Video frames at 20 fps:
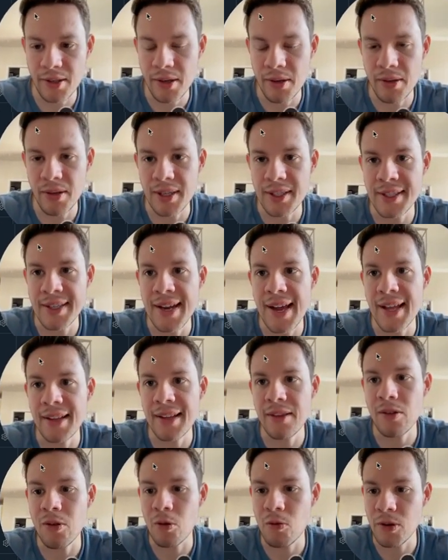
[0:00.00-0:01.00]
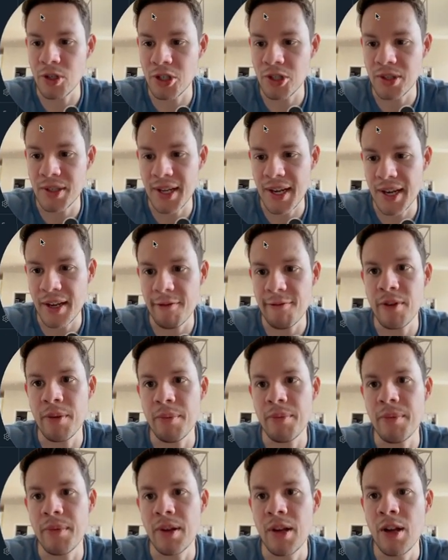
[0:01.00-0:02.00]
so it's not the original data
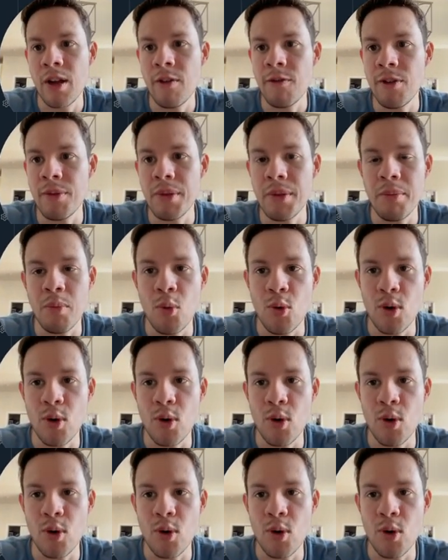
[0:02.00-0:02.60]
from the